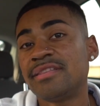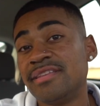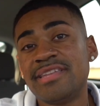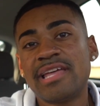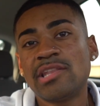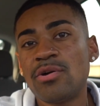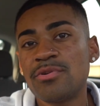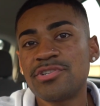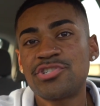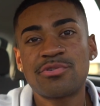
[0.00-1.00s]
then that
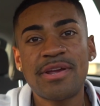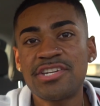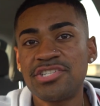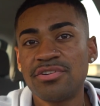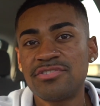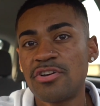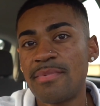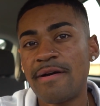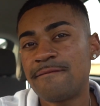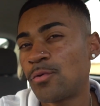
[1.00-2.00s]
lowers your ratio to
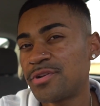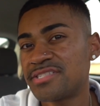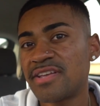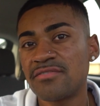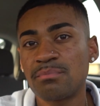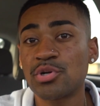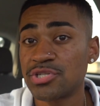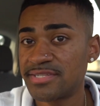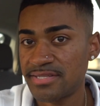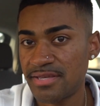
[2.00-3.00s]
about
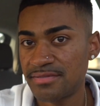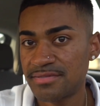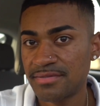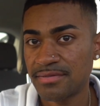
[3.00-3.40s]
47%,